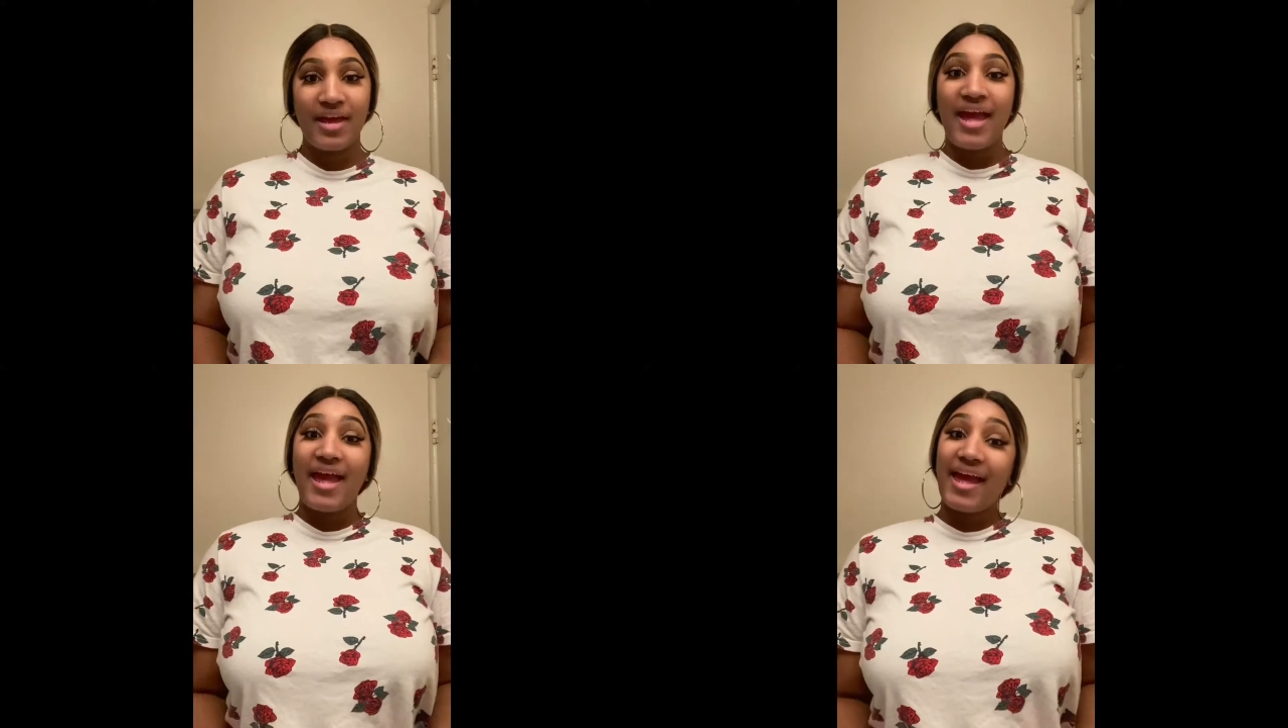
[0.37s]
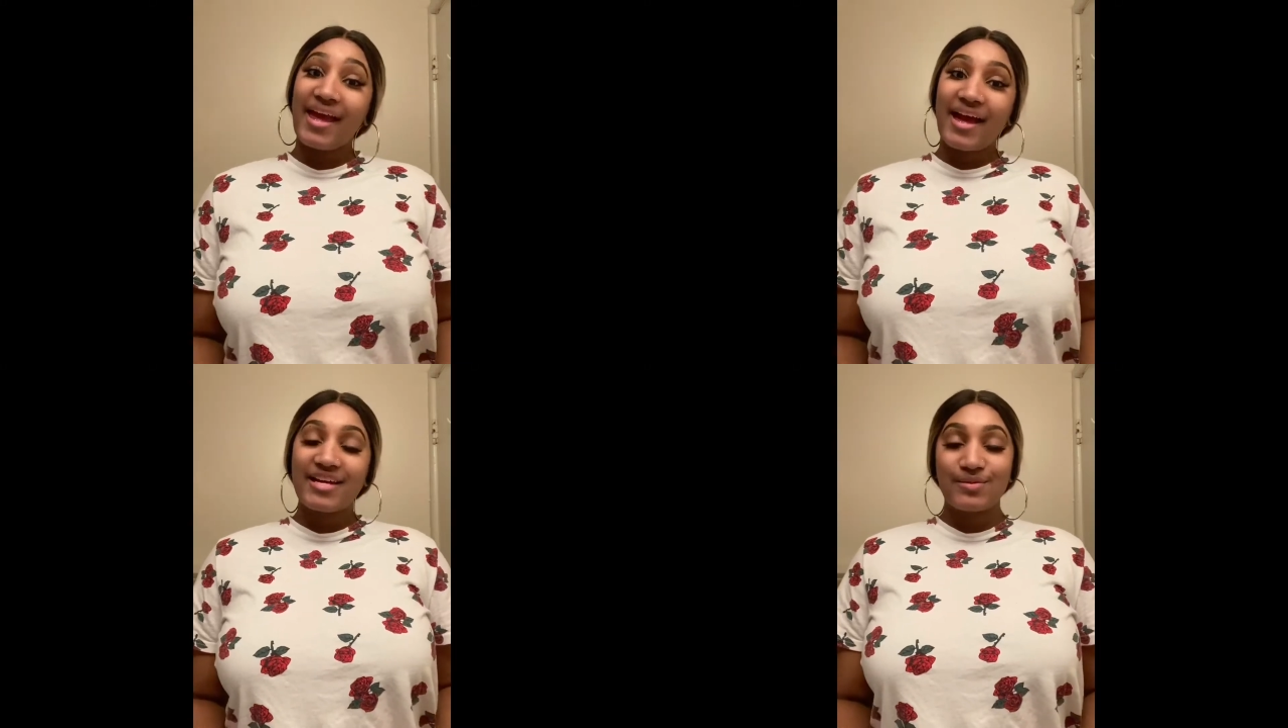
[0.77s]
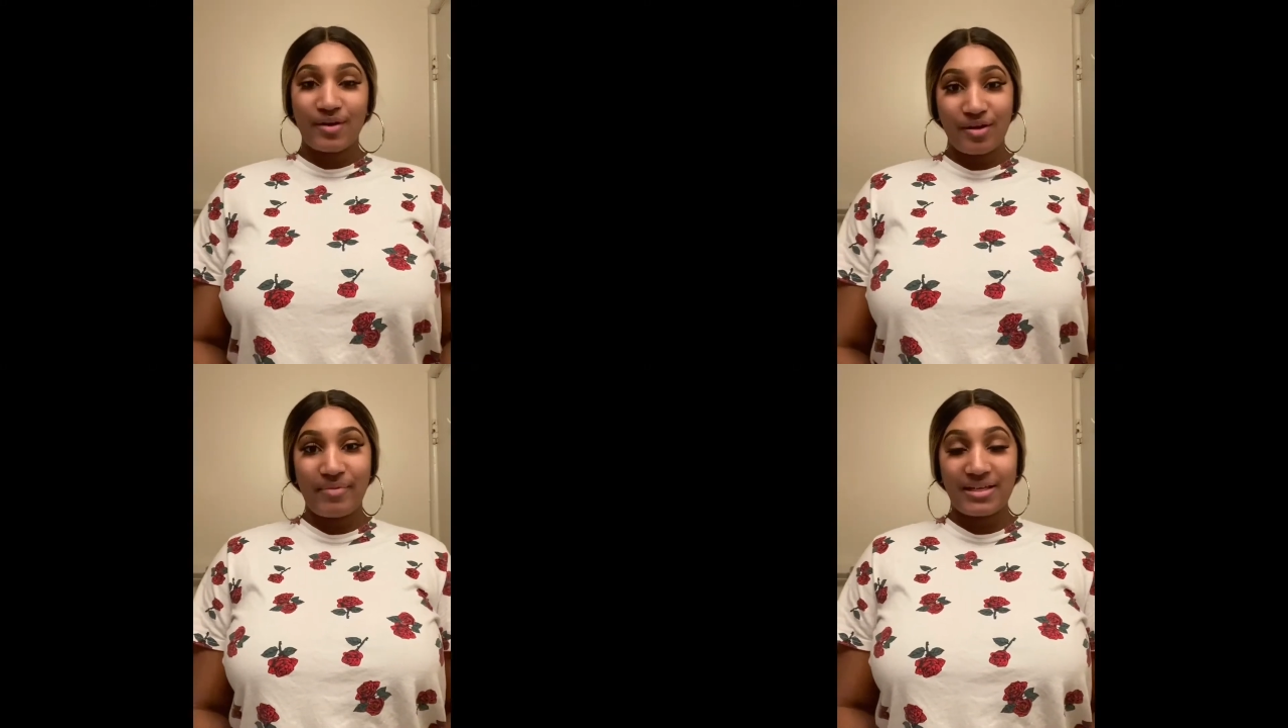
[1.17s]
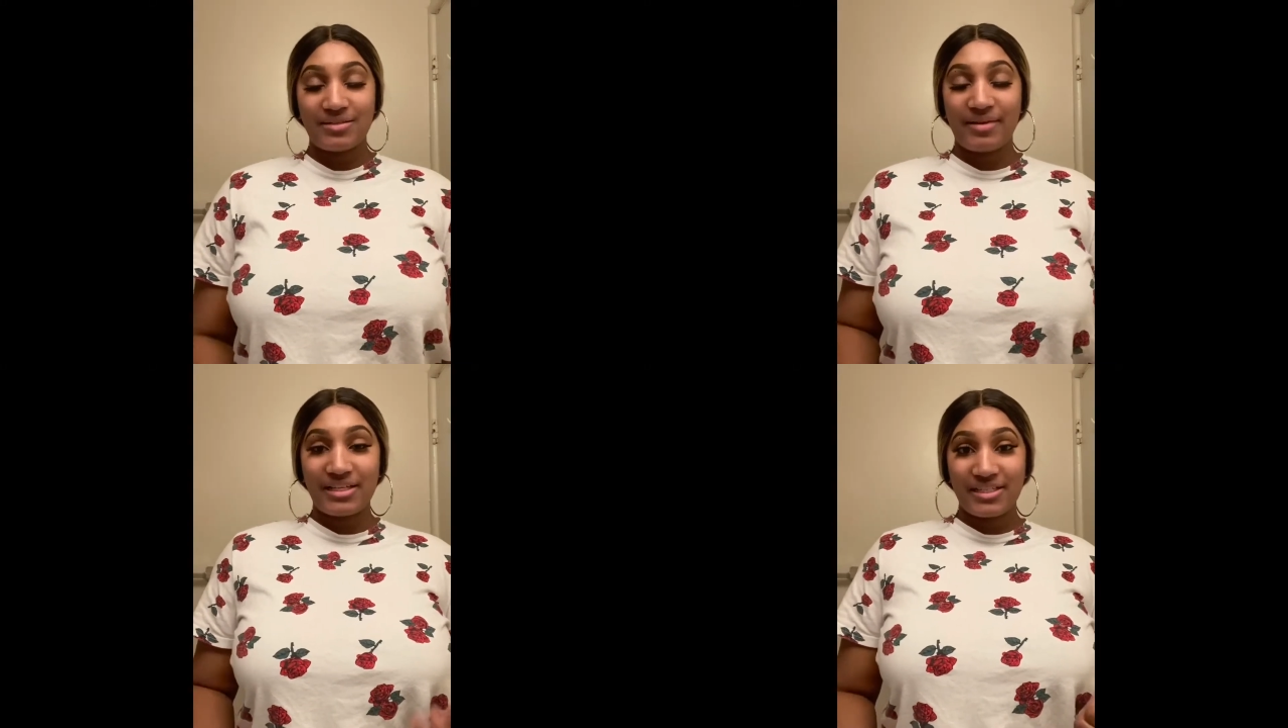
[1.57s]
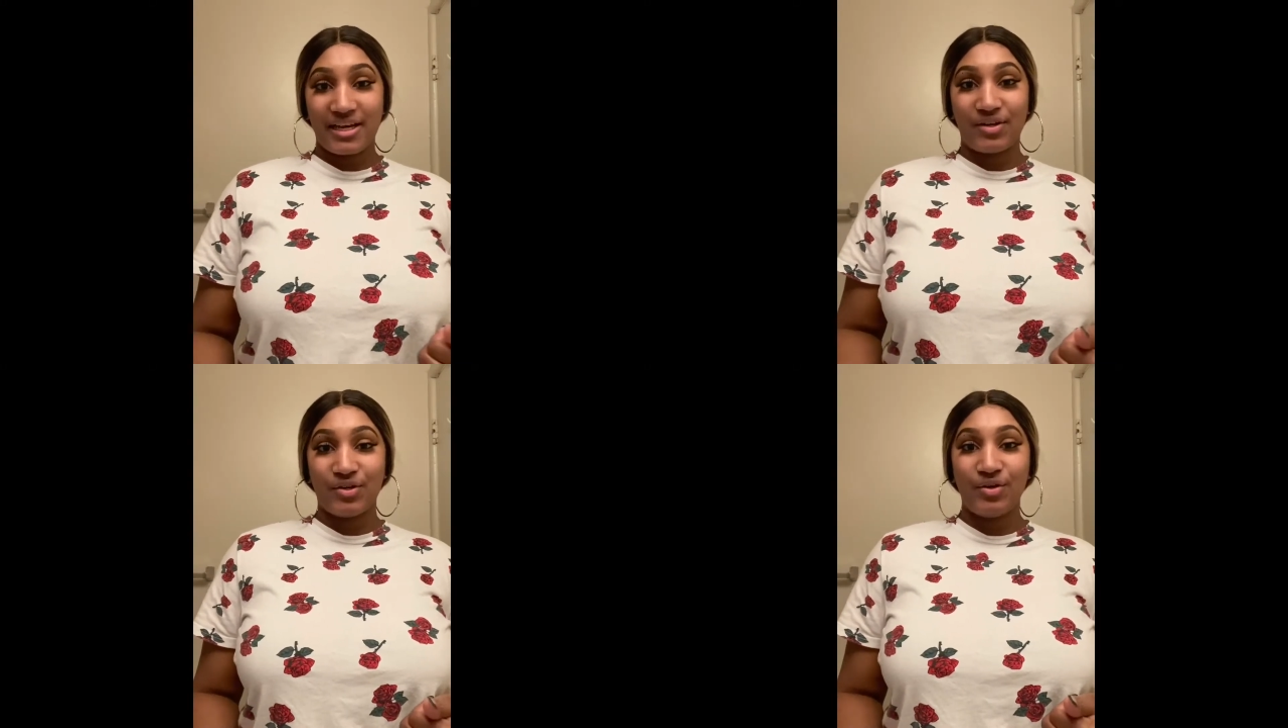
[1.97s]
Hey guys, welcome back to my
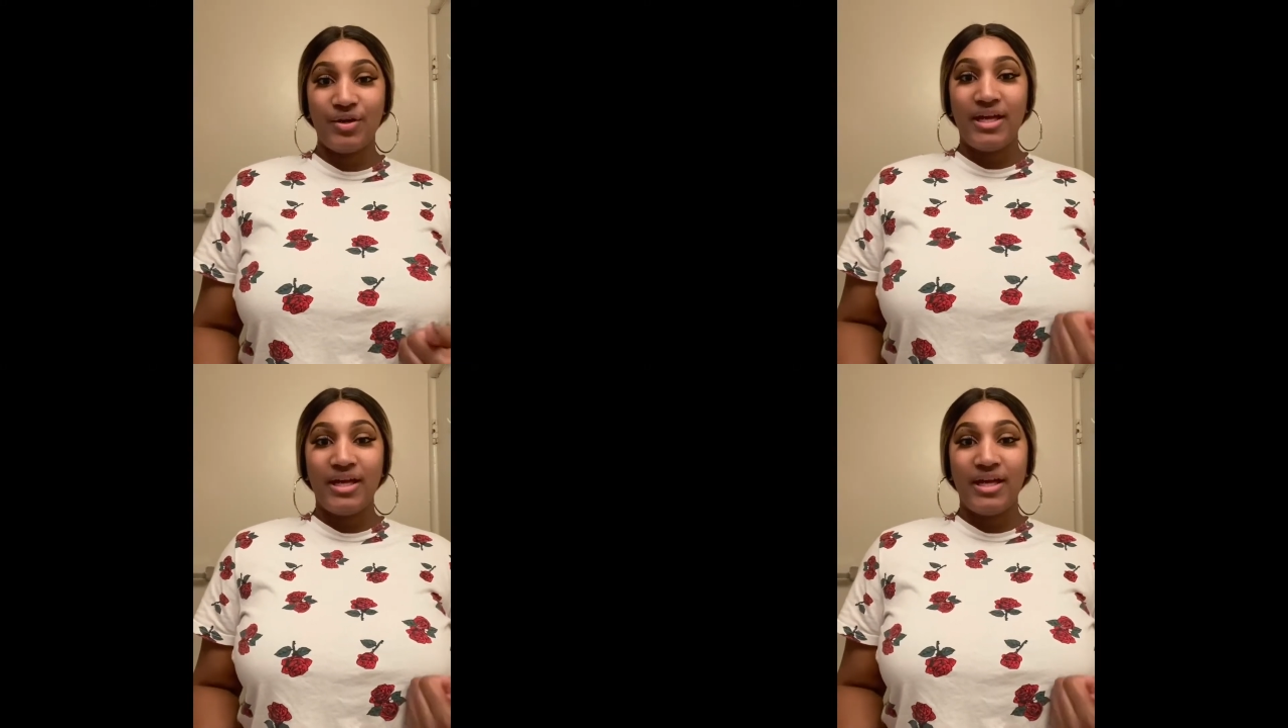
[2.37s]
channel.